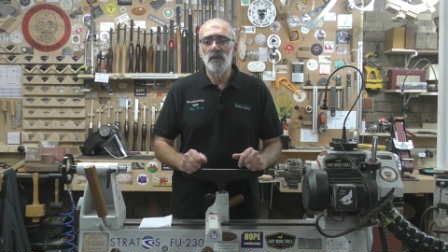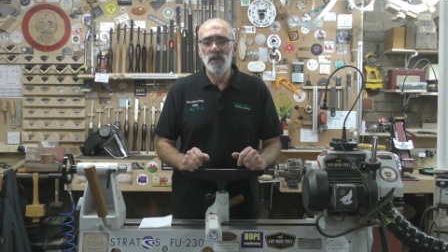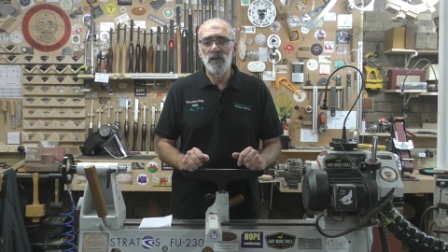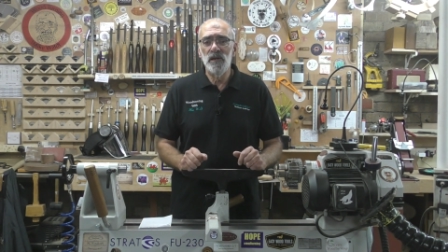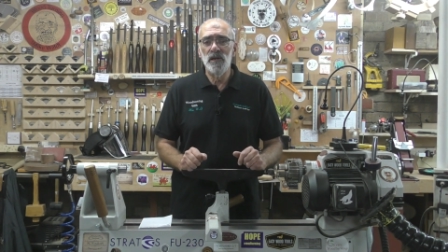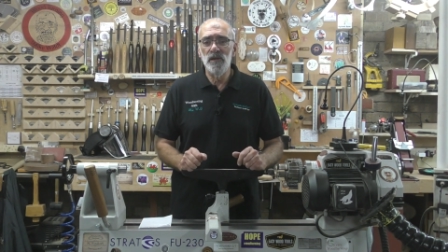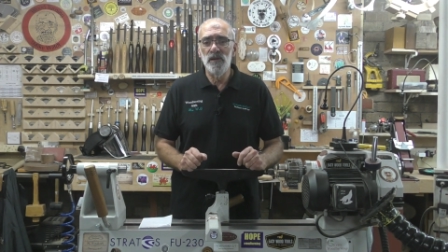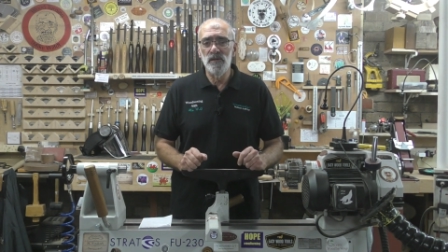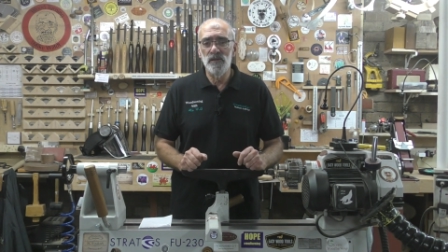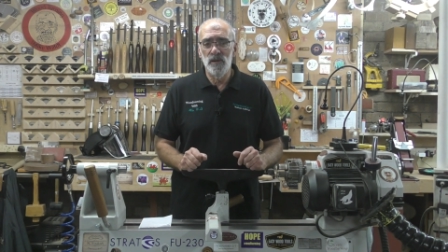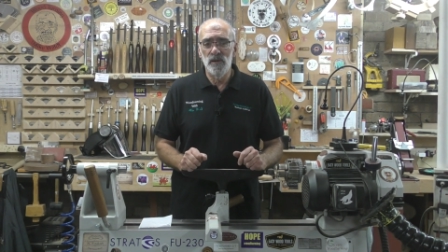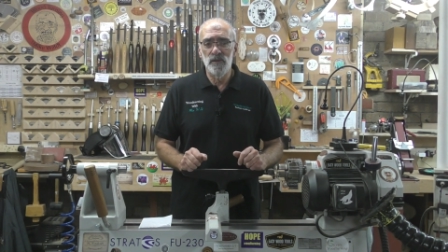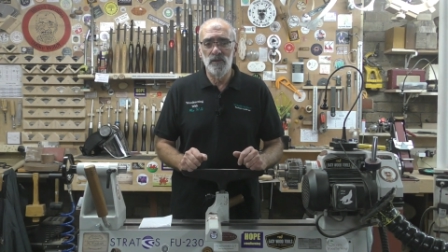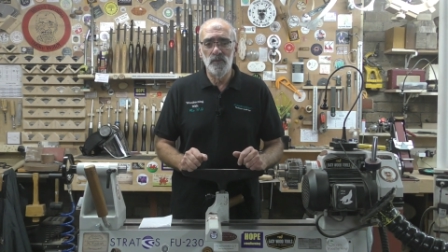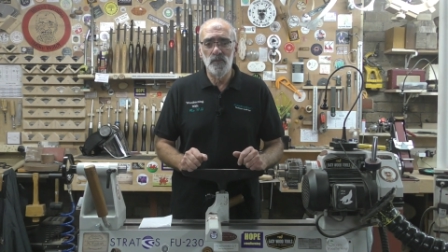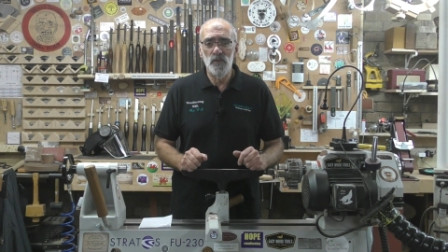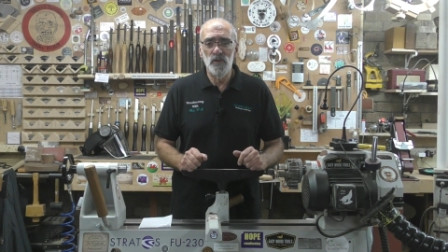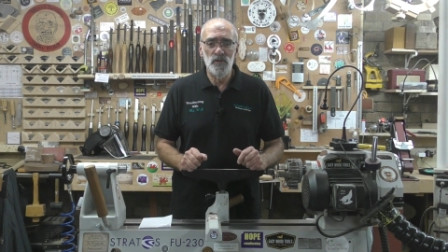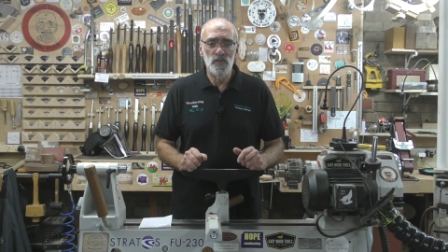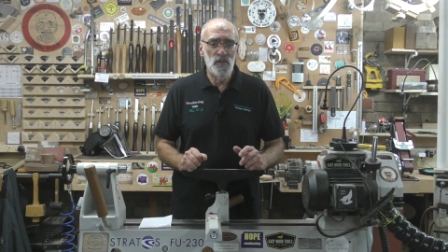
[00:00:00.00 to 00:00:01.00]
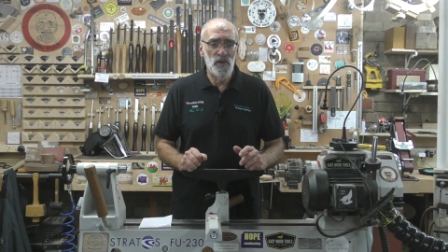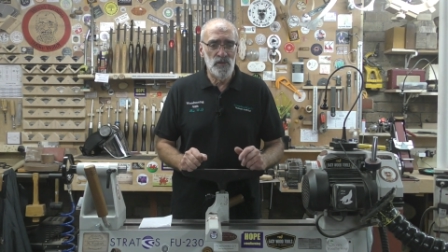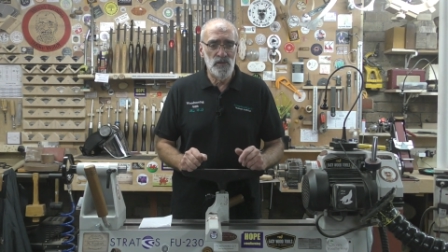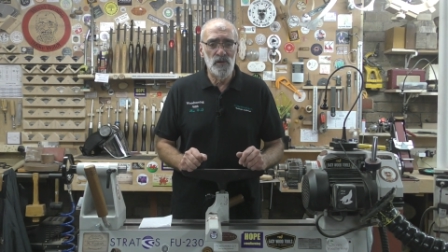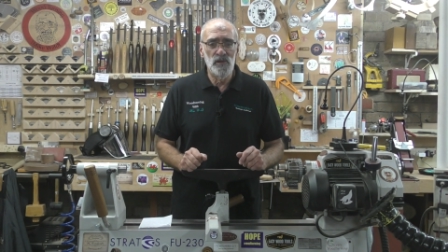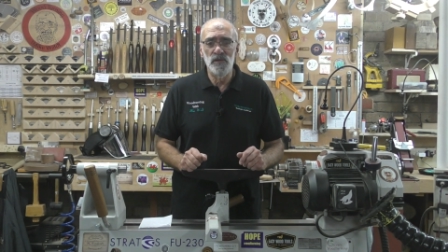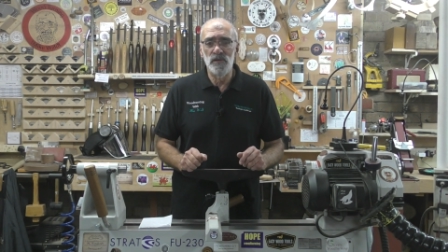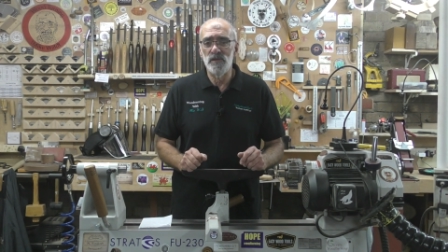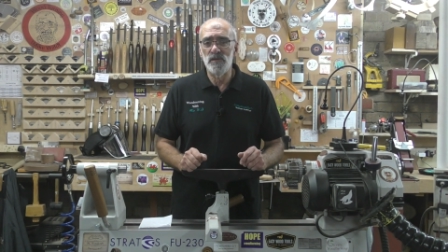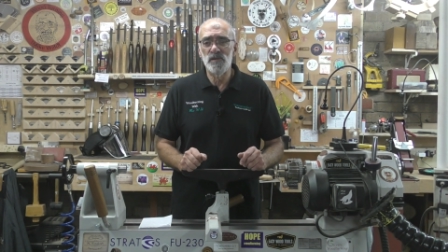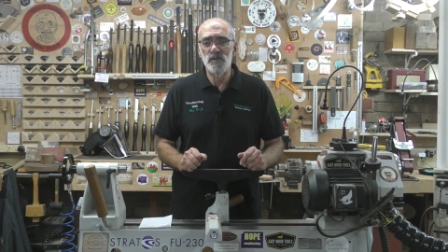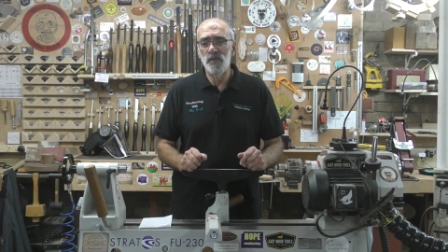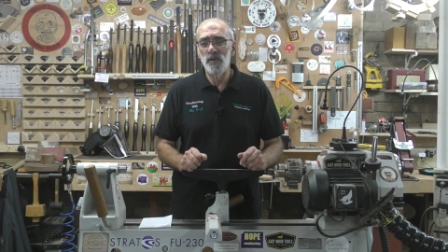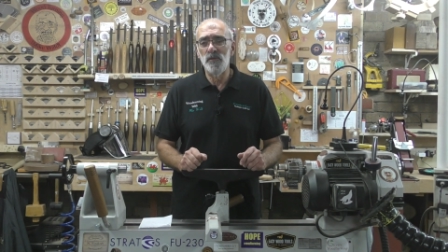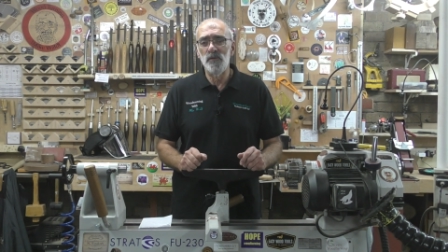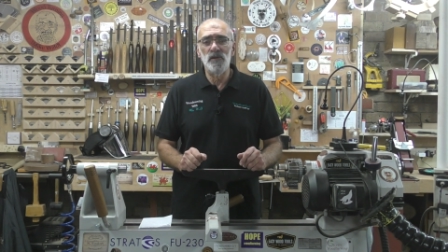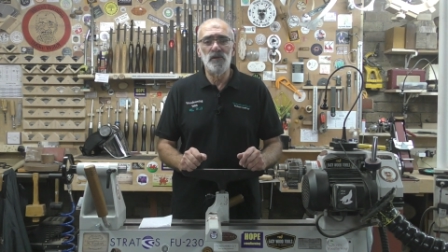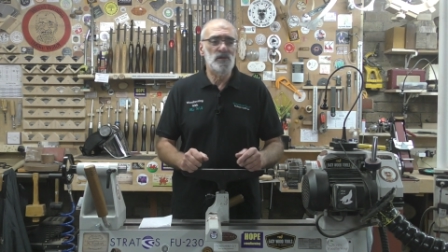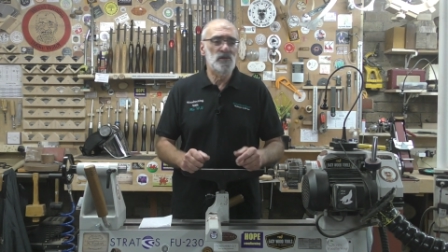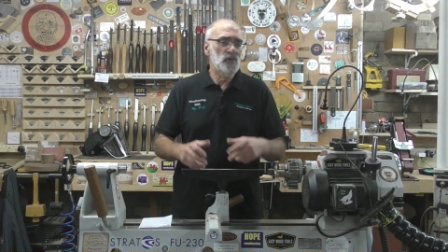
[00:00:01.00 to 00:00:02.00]
clean down with methylated
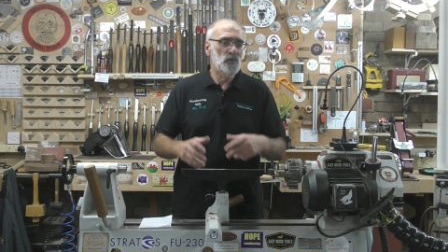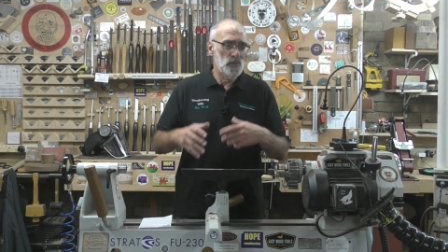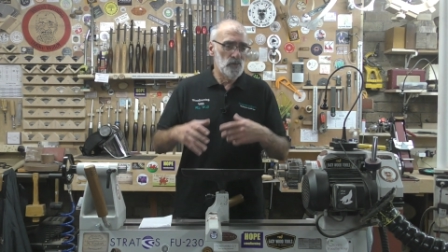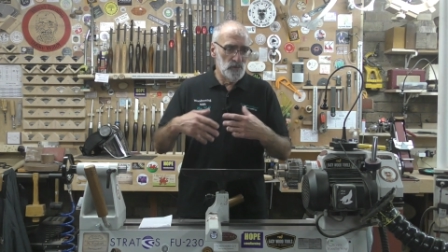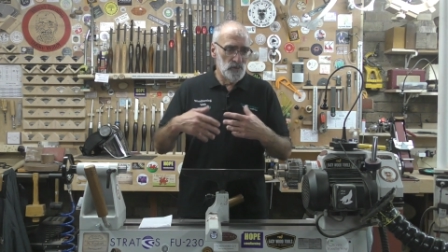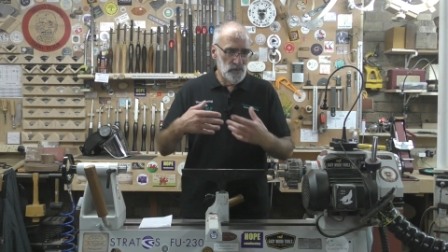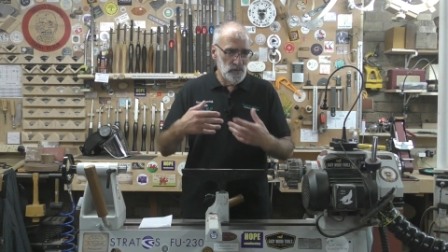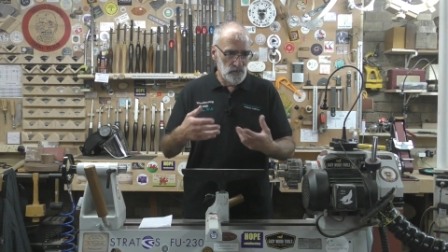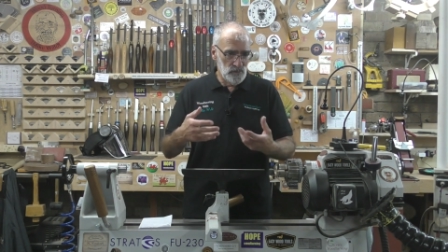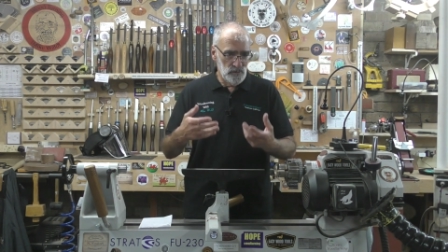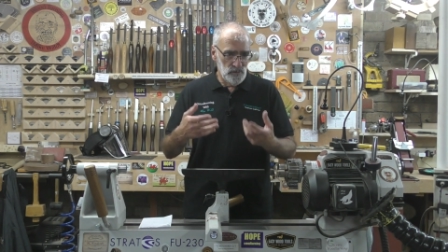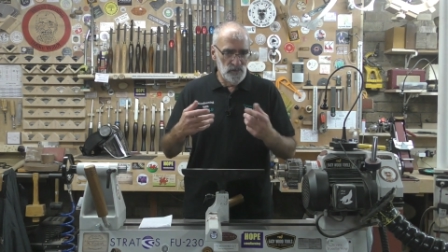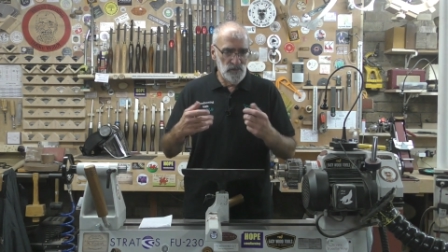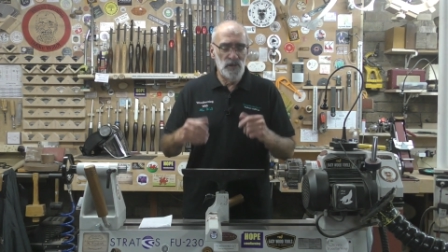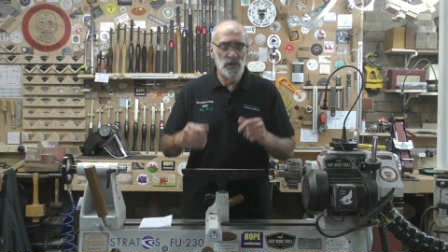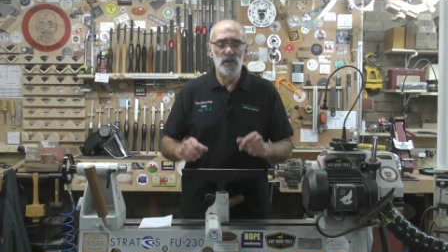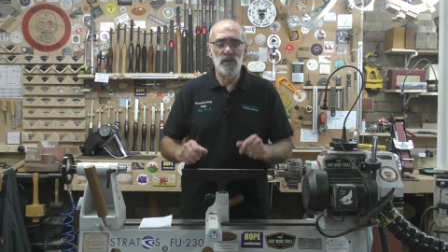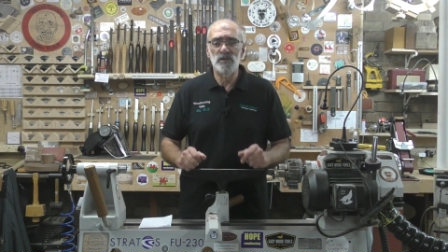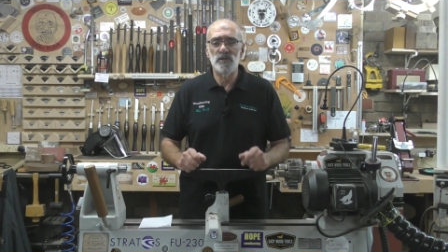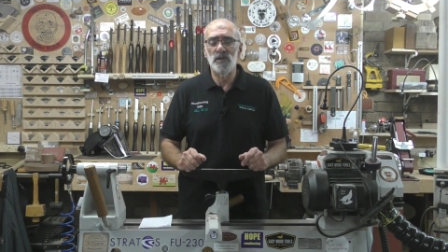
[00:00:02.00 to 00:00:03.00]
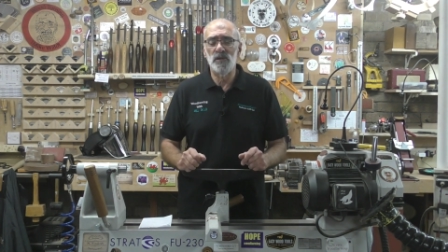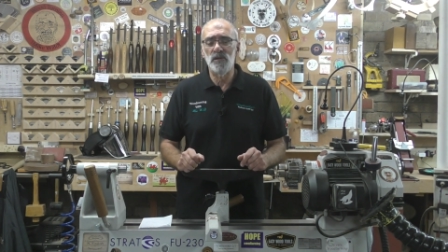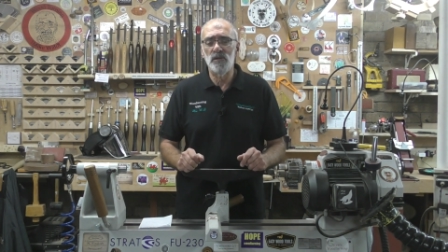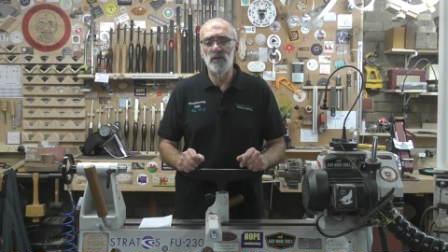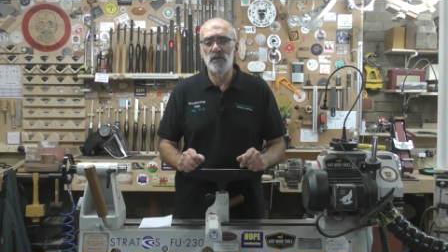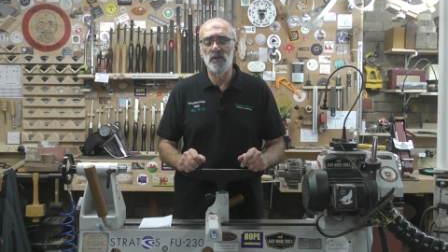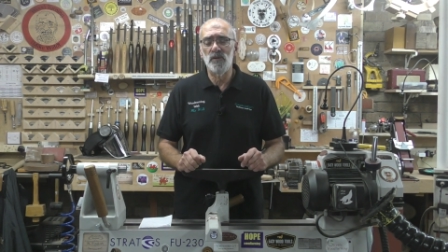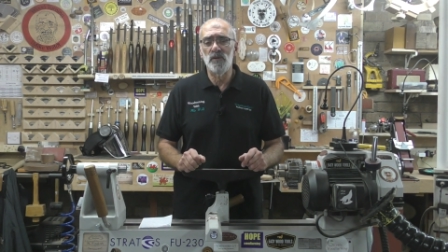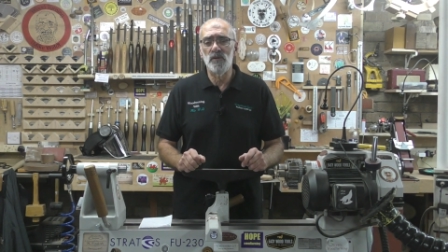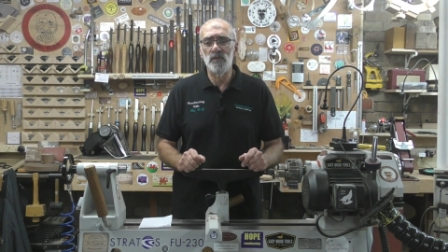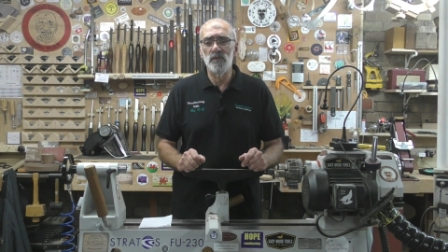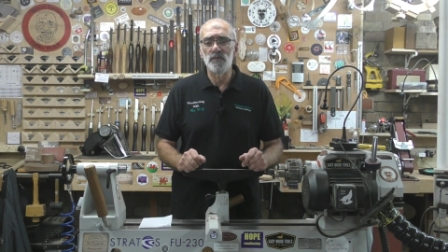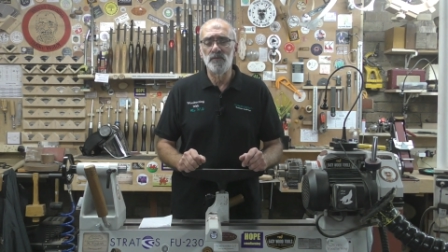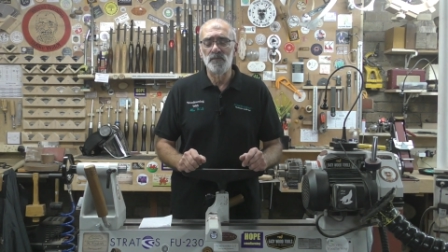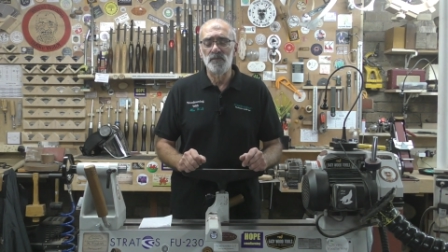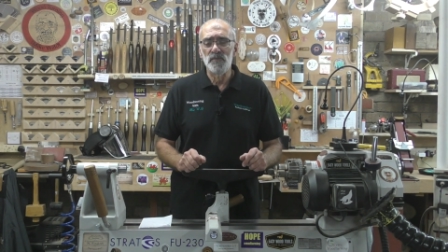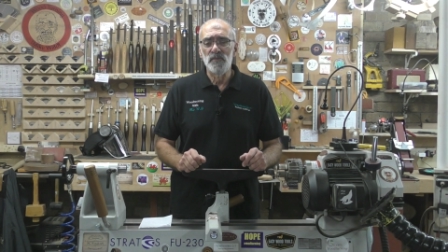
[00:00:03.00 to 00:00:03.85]
spirits or denatured alcohol